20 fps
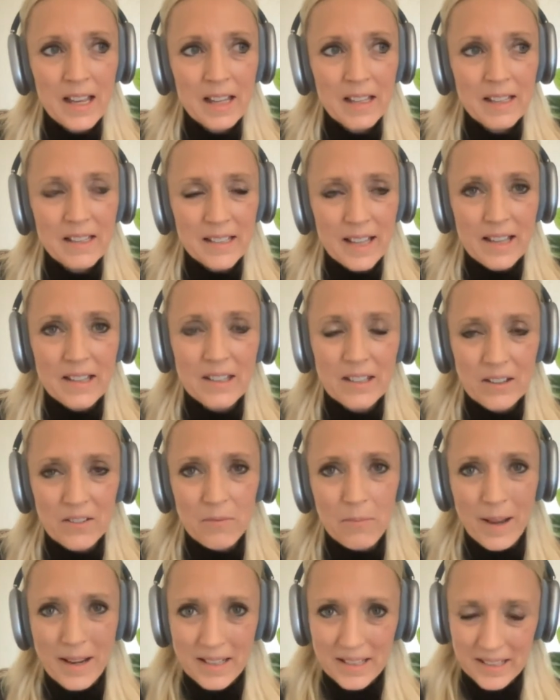sense
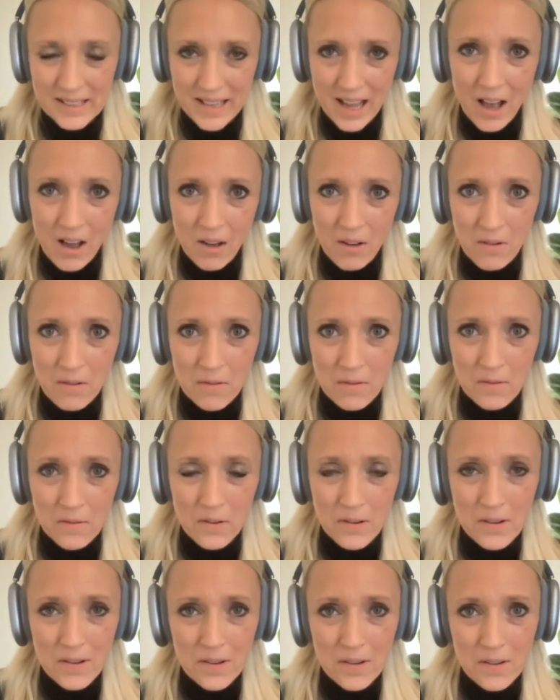of
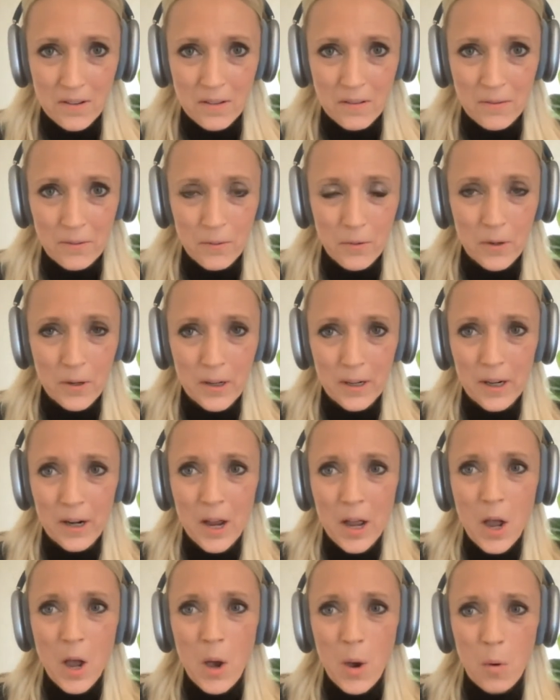myself for
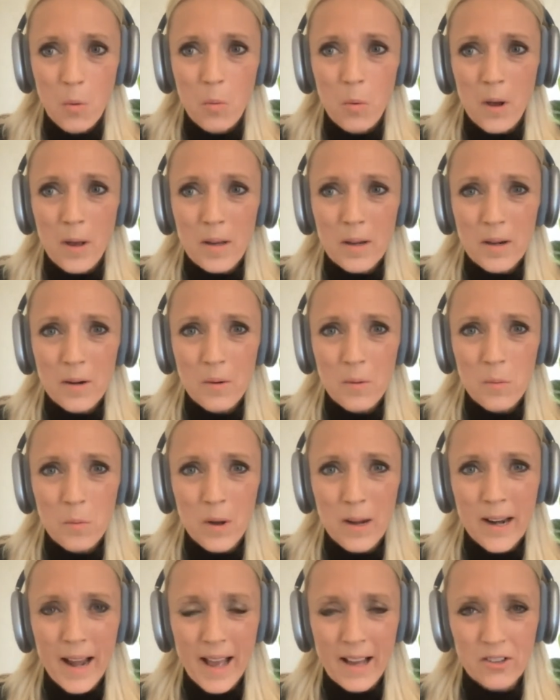what
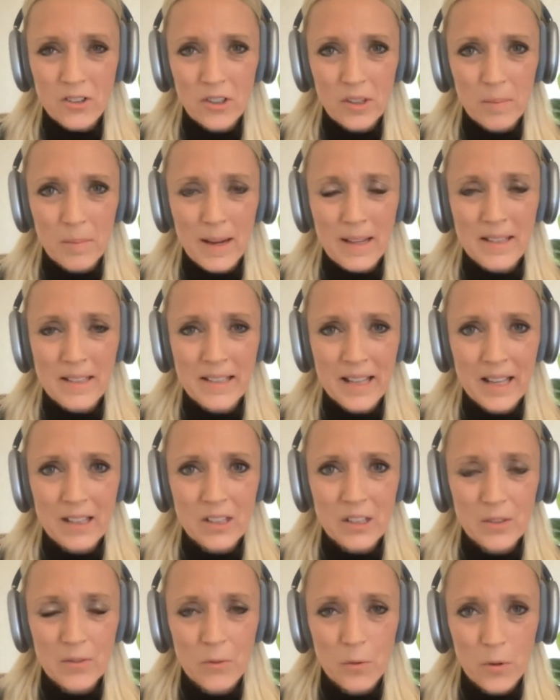what actually made
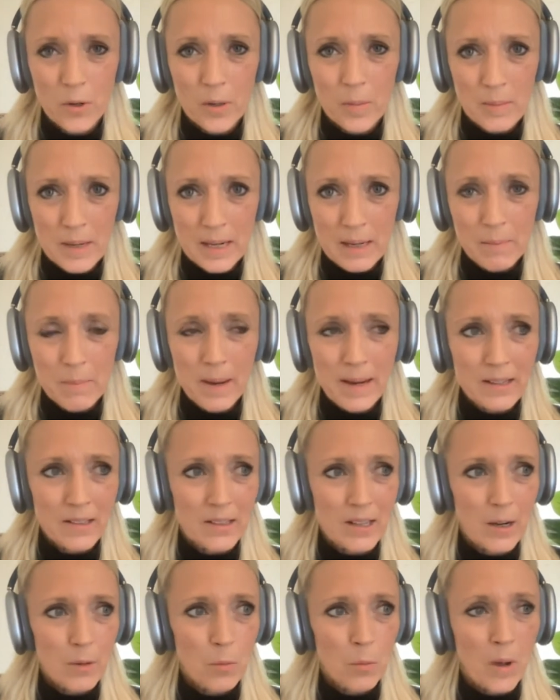sense for me
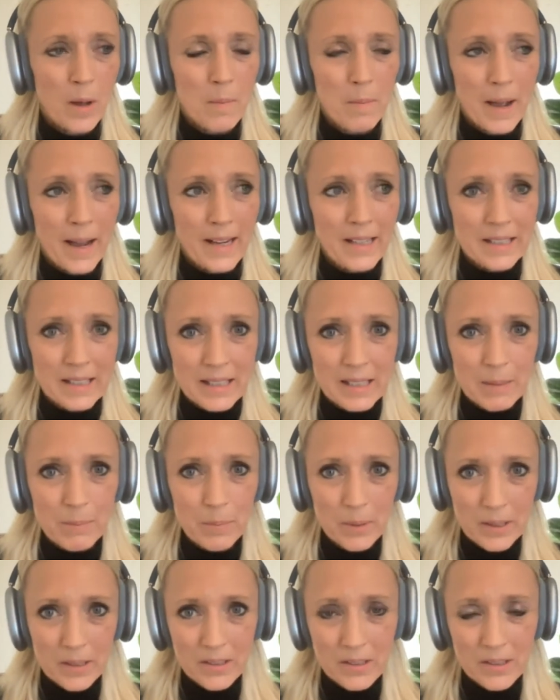based on what my
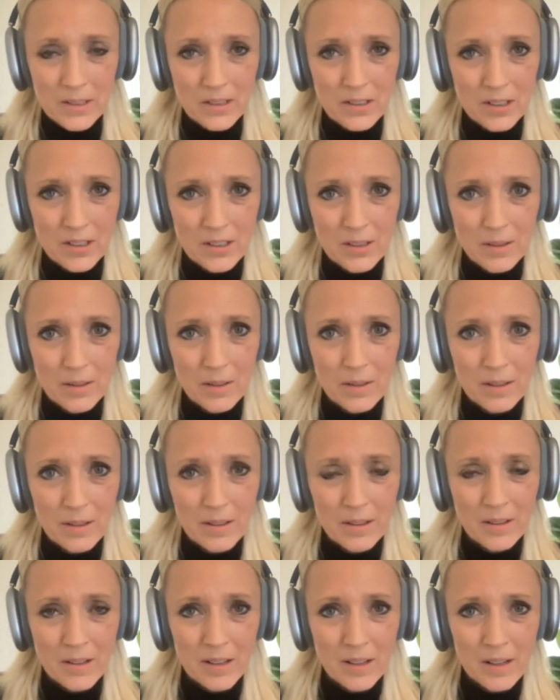deepest
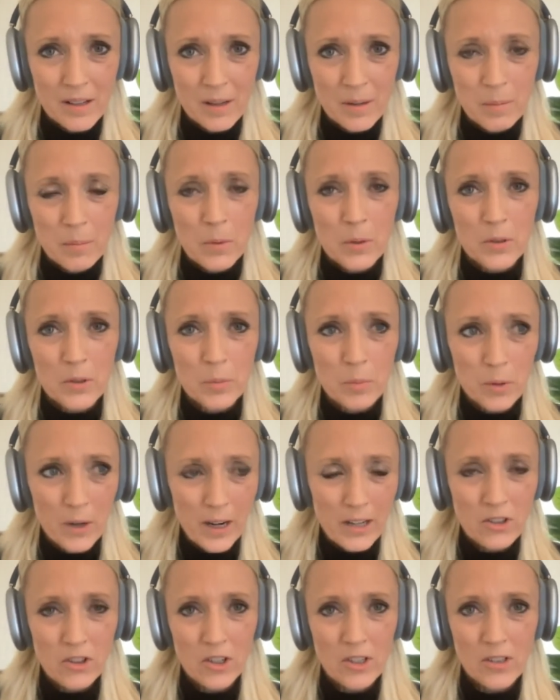most
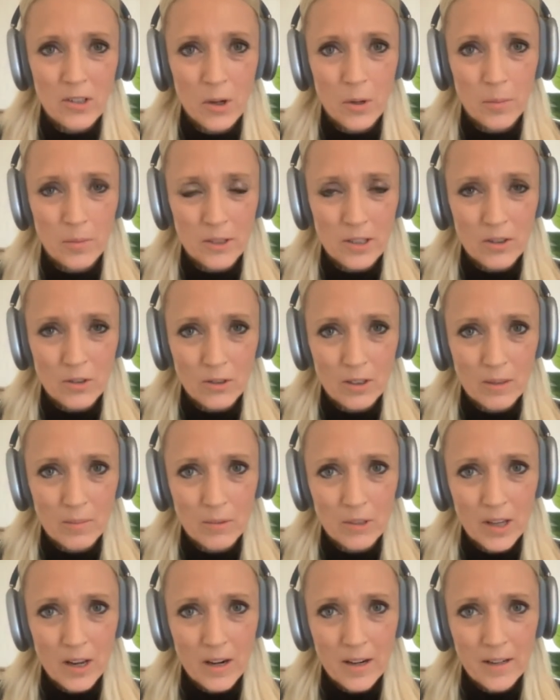precious hopes and
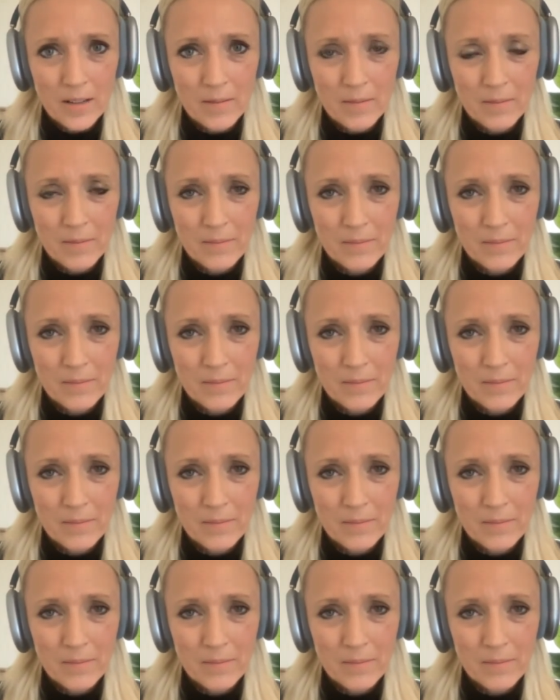dreams are